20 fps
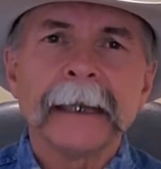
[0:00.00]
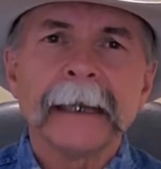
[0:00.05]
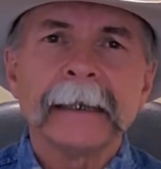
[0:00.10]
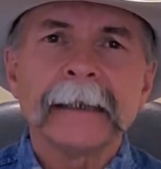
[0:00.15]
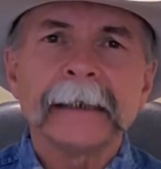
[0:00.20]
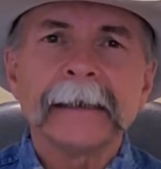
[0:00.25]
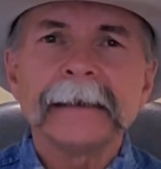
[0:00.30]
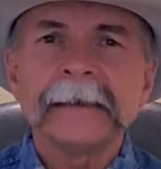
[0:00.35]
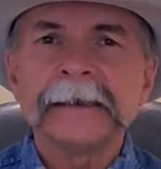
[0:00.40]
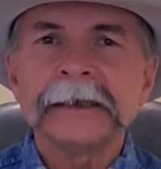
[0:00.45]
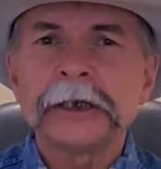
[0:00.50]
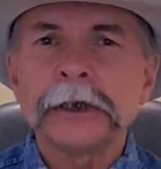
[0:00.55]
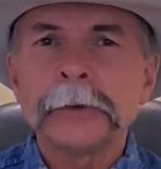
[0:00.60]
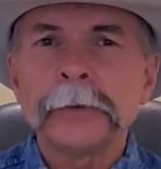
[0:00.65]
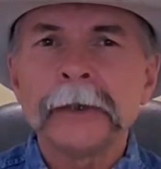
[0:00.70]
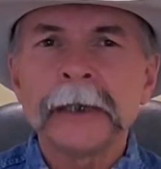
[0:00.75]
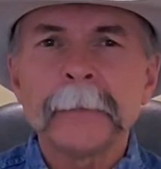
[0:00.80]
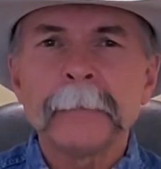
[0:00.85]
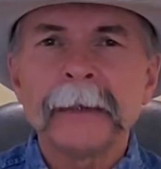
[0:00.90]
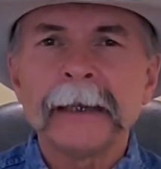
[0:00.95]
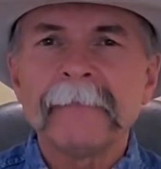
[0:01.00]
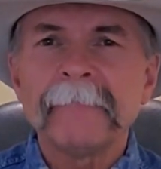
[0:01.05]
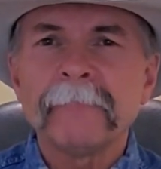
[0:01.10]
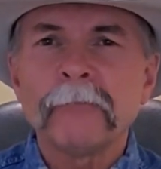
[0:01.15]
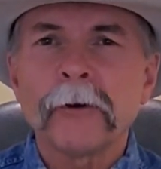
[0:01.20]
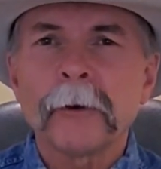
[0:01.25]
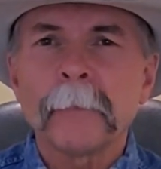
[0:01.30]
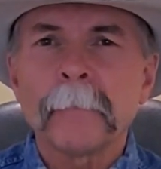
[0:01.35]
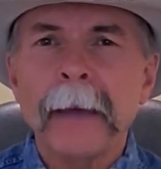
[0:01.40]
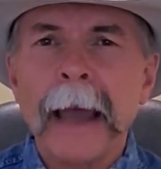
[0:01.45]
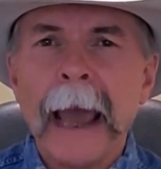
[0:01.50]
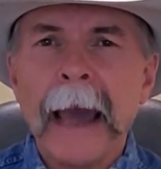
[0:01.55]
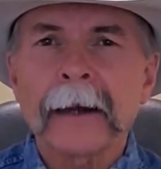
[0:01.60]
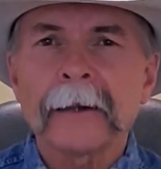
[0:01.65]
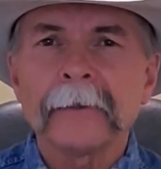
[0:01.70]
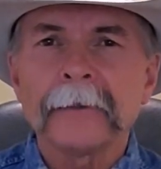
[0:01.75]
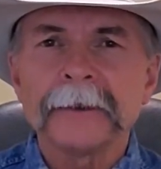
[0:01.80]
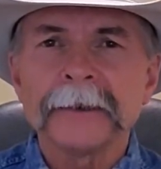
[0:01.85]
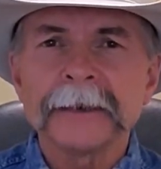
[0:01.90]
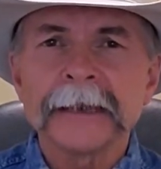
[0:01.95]
at least two of the big four
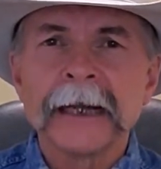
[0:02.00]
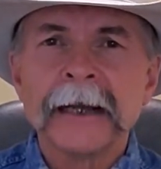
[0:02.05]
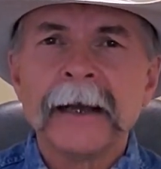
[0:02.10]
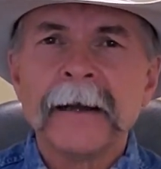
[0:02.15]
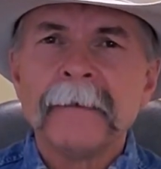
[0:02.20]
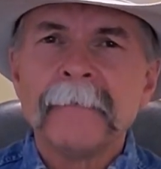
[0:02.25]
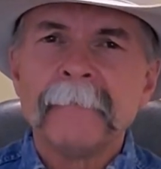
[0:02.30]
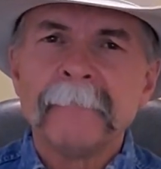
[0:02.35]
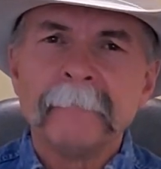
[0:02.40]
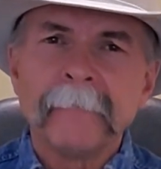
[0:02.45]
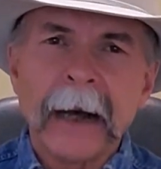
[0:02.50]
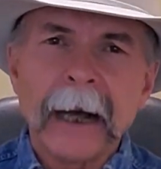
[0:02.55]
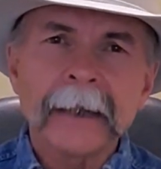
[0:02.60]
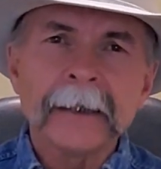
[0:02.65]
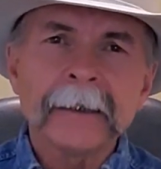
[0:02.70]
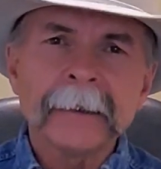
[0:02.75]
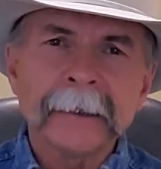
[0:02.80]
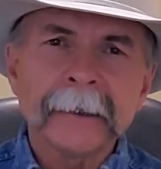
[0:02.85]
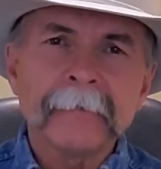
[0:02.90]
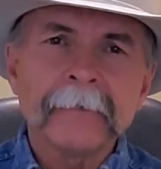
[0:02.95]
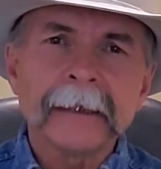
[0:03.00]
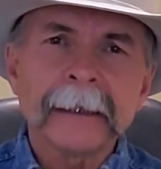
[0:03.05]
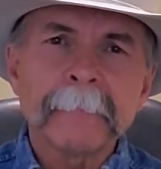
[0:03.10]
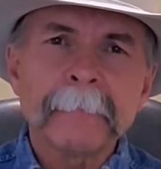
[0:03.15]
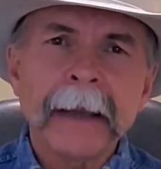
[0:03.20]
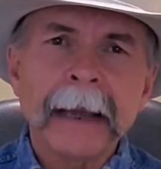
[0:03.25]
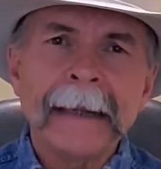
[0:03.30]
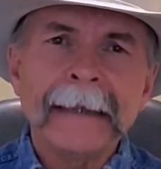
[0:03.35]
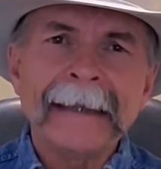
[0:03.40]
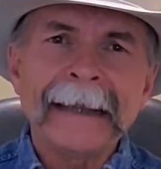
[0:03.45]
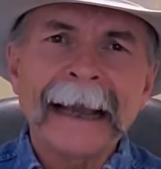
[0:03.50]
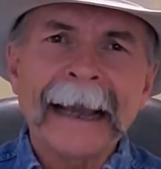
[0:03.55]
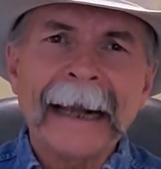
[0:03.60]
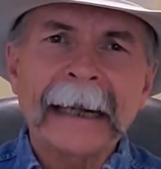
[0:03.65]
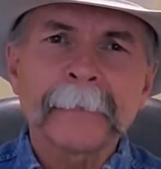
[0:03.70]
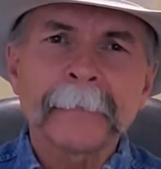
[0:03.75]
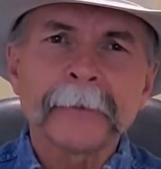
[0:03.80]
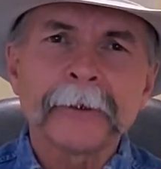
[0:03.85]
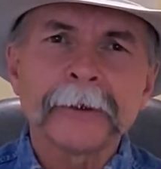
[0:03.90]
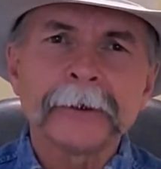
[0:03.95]
packers voluntarily paid
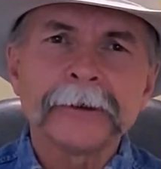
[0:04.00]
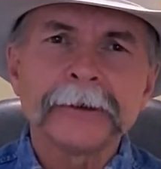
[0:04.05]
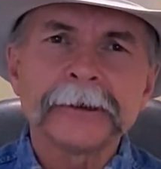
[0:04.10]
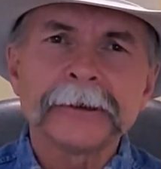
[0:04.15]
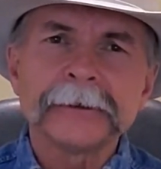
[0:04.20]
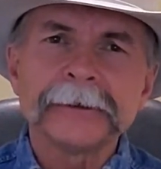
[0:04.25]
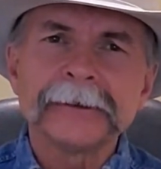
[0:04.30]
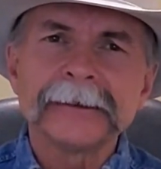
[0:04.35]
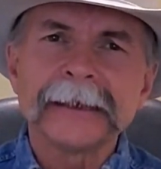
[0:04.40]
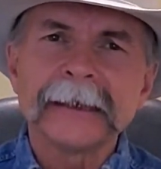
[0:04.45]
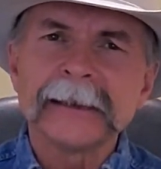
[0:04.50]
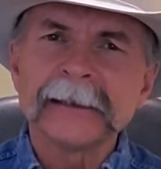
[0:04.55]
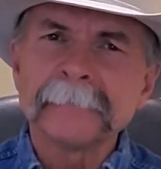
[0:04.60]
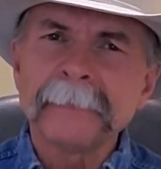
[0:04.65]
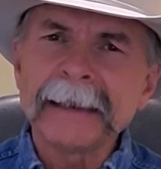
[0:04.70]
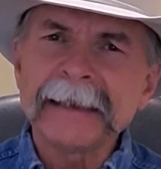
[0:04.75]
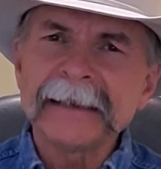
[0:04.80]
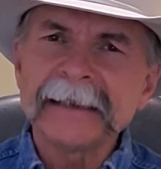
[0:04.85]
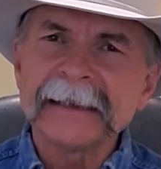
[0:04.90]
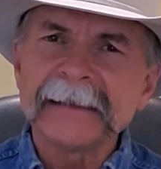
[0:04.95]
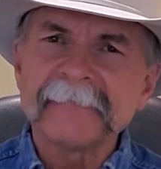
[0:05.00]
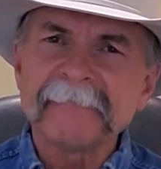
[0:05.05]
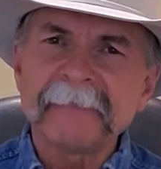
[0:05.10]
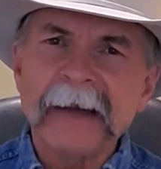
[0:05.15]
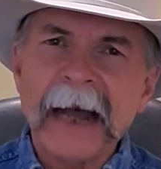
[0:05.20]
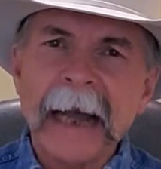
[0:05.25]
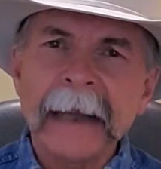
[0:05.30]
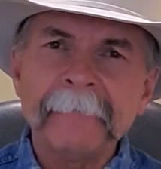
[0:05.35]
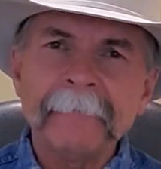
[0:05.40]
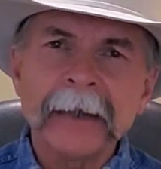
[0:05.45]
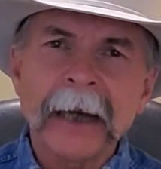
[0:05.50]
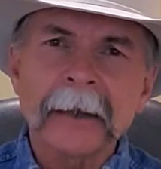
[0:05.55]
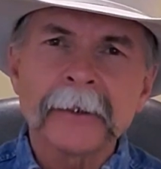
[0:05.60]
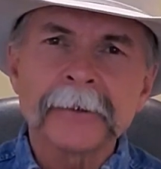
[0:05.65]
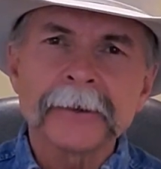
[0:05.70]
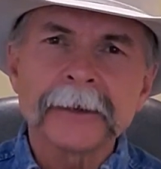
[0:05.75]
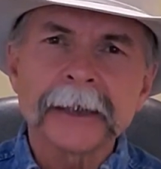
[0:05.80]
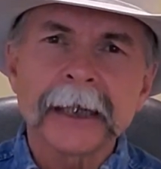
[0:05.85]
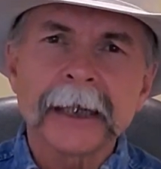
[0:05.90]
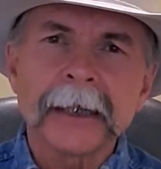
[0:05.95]
cattle producers as much as
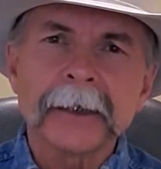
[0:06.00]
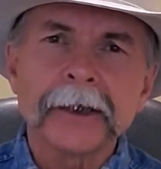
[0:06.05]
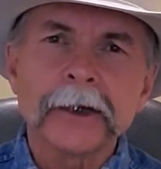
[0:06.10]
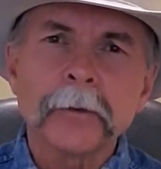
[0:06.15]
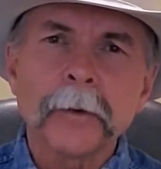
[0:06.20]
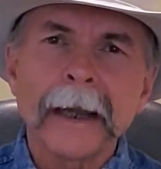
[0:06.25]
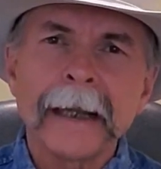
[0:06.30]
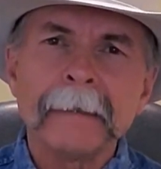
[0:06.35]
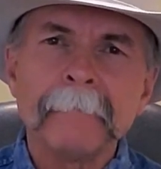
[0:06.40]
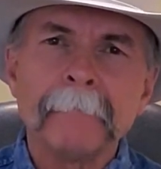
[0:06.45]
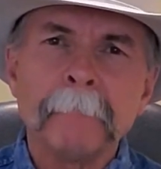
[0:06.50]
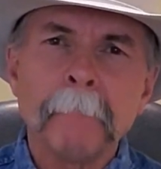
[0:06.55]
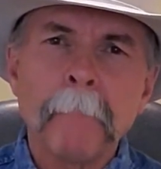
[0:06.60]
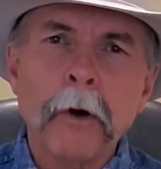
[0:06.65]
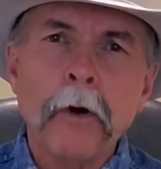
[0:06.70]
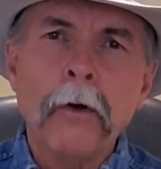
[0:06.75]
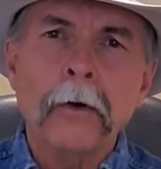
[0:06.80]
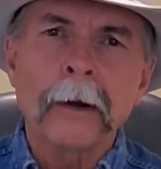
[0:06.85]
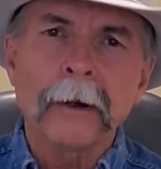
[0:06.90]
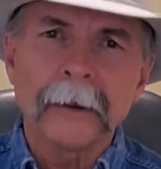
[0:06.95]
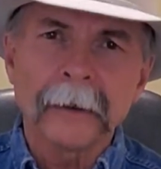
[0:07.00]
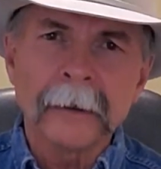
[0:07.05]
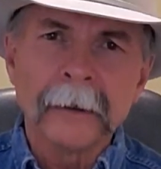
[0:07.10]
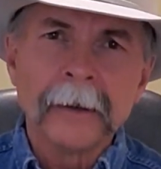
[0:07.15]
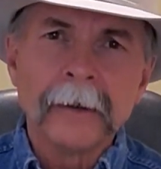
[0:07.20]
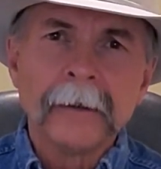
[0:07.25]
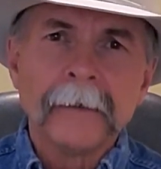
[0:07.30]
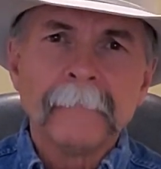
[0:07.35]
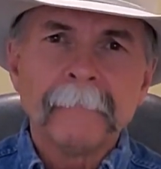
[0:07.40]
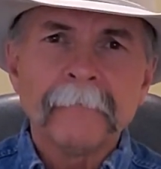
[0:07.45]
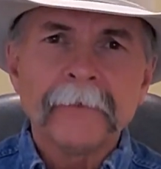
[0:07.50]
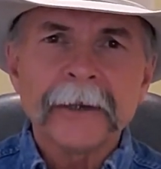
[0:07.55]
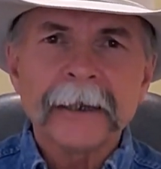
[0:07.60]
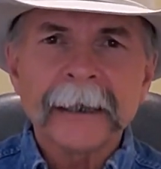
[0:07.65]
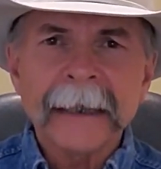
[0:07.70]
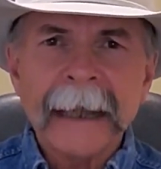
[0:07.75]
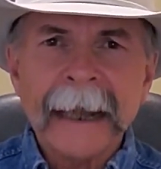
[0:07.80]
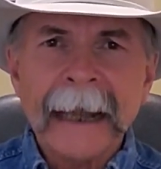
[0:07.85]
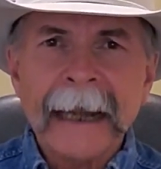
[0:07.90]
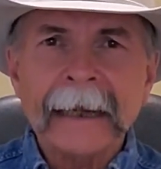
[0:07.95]
$5 a hundredweight more for the
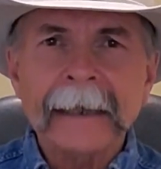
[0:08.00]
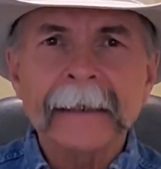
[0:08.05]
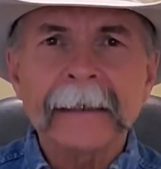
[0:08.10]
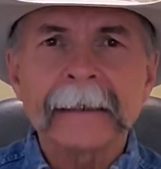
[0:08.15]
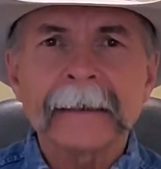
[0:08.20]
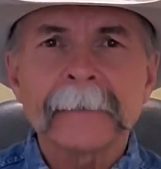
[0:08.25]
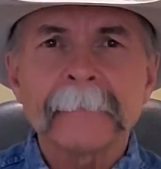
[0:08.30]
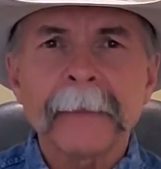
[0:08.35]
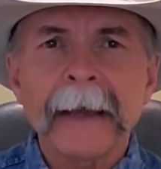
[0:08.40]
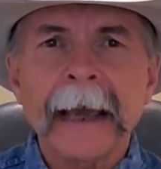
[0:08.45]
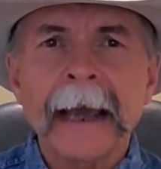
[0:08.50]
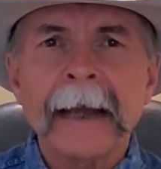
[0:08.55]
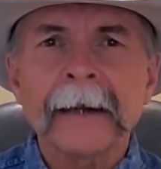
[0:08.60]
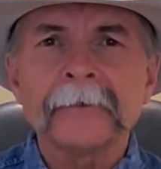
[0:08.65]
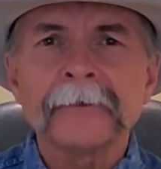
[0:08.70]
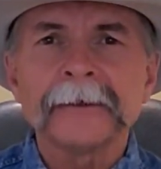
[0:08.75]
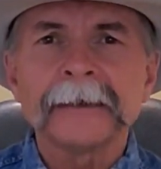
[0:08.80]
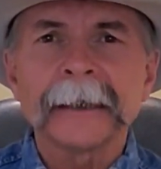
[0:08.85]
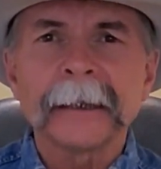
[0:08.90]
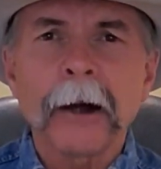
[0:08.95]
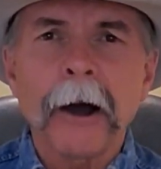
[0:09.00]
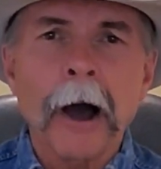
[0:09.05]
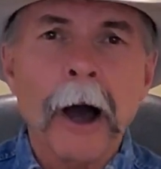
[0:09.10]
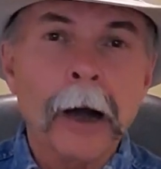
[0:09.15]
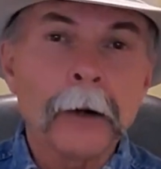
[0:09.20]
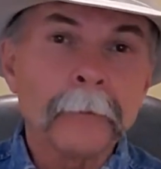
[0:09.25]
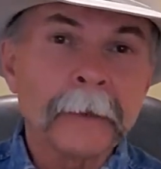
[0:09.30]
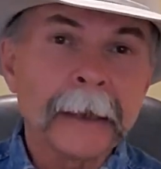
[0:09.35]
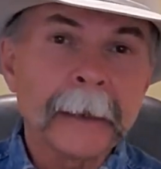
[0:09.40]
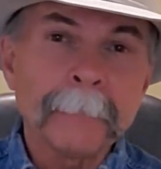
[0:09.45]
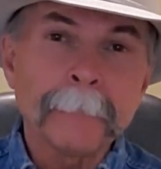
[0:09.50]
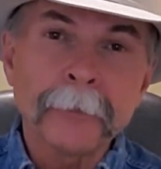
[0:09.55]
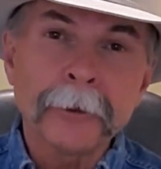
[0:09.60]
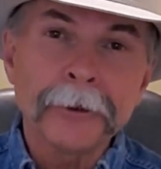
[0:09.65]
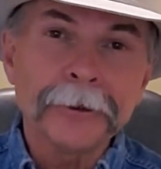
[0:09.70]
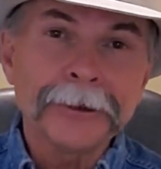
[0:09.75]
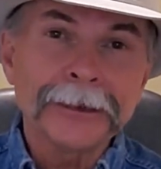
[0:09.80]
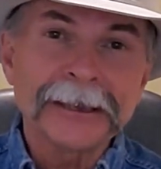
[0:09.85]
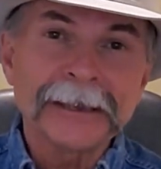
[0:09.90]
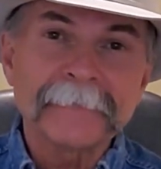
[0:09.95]
cattle that the packers had already
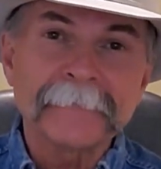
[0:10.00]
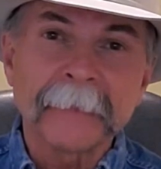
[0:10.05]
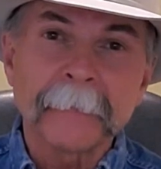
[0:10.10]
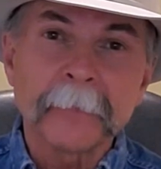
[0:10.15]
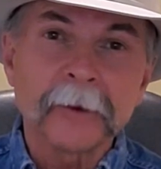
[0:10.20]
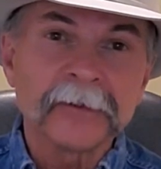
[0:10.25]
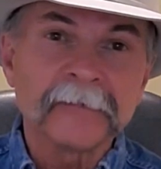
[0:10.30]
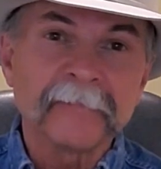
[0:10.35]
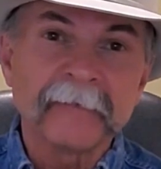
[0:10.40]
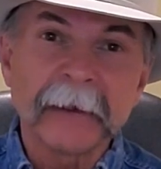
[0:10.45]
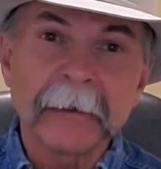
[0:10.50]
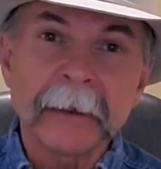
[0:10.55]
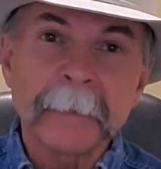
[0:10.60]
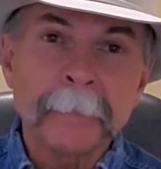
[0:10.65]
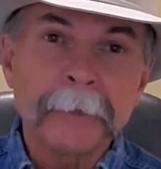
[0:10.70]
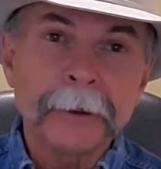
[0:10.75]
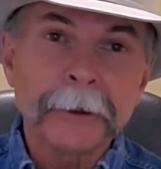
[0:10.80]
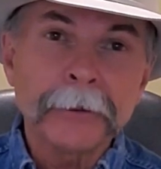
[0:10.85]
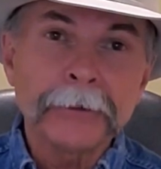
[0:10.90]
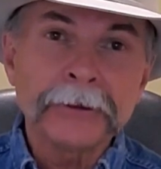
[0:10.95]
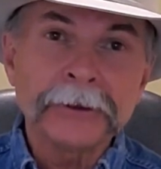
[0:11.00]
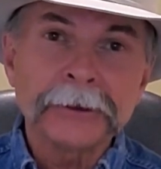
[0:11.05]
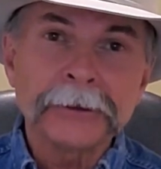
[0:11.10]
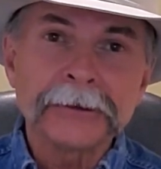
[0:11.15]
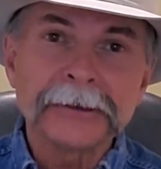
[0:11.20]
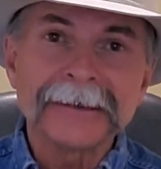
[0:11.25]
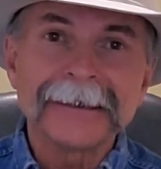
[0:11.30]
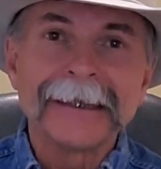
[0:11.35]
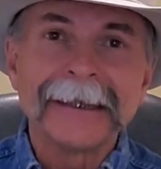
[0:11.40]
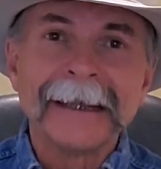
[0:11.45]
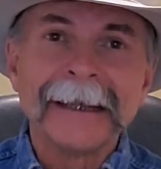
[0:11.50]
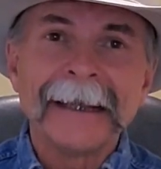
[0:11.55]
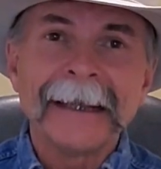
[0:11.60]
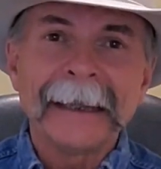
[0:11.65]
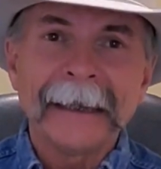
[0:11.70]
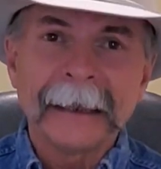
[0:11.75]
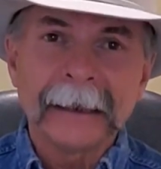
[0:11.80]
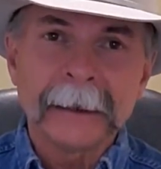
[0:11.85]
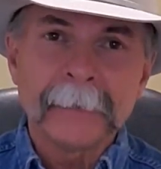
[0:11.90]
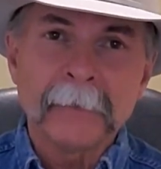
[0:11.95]
purchased from those very producers
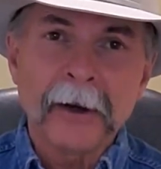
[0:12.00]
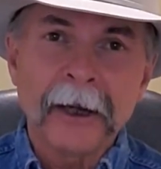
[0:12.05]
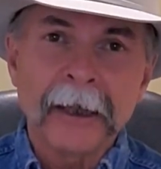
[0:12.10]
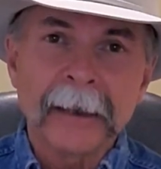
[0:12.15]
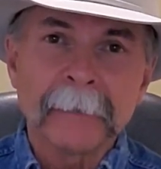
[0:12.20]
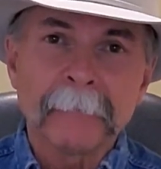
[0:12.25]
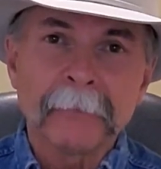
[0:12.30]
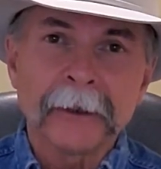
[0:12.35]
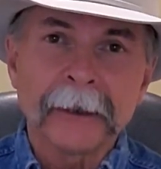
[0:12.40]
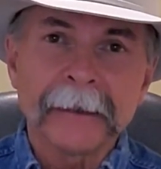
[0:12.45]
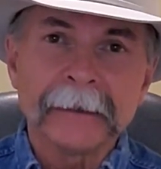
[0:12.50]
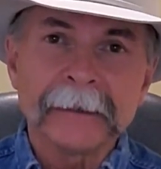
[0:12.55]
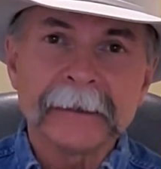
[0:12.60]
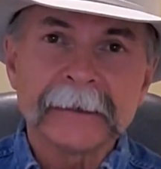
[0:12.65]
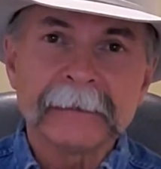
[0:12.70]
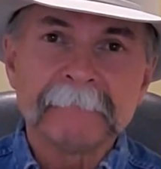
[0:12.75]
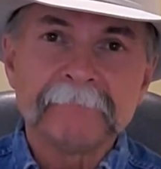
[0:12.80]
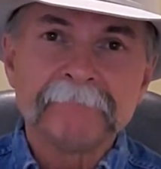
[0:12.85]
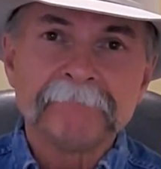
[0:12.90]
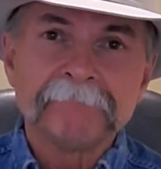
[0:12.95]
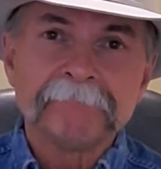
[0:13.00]
in the marketplace.